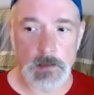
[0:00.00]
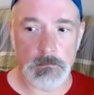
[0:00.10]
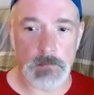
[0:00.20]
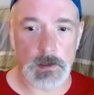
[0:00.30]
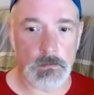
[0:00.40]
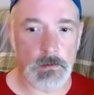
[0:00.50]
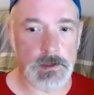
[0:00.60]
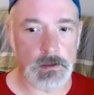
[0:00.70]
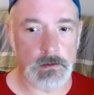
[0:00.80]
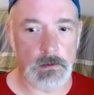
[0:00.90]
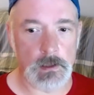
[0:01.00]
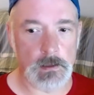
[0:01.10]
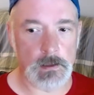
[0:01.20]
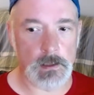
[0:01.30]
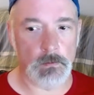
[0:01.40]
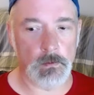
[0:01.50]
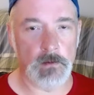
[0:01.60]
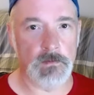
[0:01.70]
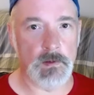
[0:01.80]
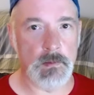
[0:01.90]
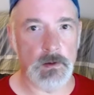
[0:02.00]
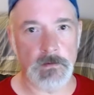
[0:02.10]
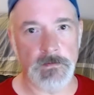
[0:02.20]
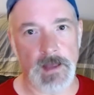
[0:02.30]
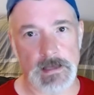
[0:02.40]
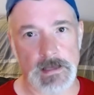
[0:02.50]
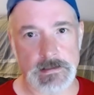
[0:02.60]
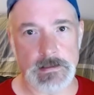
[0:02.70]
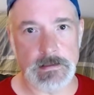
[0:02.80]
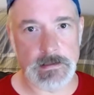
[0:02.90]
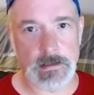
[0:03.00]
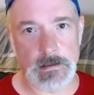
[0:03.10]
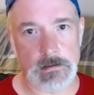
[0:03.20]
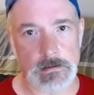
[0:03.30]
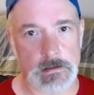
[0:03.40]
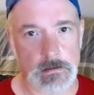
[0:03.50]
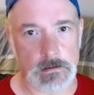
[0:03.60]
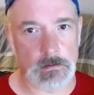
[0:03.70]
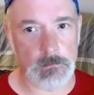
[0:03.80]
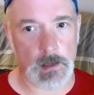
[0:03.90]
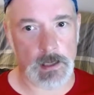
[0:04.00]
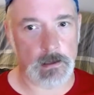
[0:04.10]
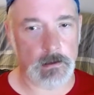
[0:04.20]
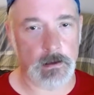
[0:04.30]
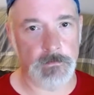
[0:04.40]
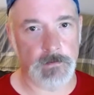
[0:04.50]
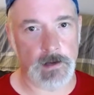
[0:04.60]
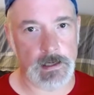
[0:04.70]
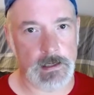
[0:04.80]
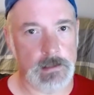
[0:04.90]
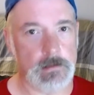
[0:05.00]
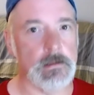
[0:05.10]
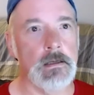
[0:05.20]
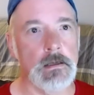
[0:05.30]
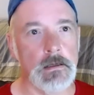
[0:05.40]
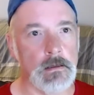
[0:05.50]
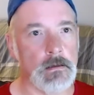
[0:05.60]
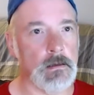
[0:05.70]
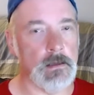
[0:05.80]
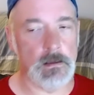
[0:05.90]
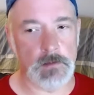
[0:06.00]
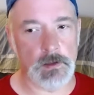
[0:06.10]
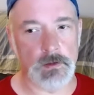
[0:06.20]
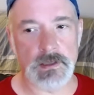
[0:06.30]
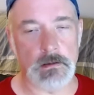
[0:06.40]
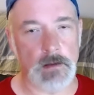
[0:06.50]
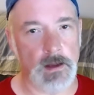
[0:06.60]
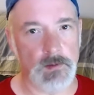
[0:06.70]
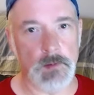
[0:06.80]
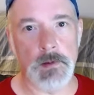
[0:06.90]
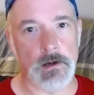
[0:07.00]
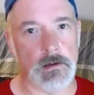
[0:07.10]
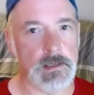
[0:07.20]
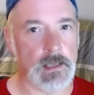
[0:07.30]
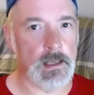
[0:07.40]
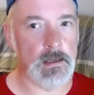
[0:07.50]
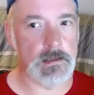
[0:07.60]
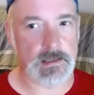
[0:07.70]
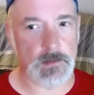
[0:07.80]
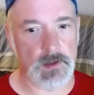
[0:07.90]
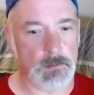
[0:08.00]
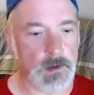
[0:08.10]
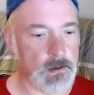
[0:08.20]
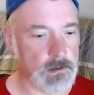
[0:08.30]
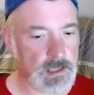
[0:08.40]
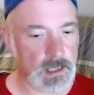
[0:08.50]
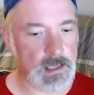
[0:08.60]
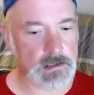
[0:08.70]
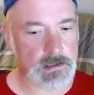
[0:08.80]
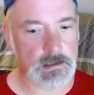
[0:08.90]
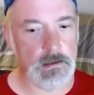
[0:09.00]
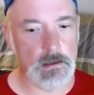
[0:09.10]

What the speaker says: But once you get rid of the milk fats that's in it by clarifying it, you'll still have the butter, some of the butter taste,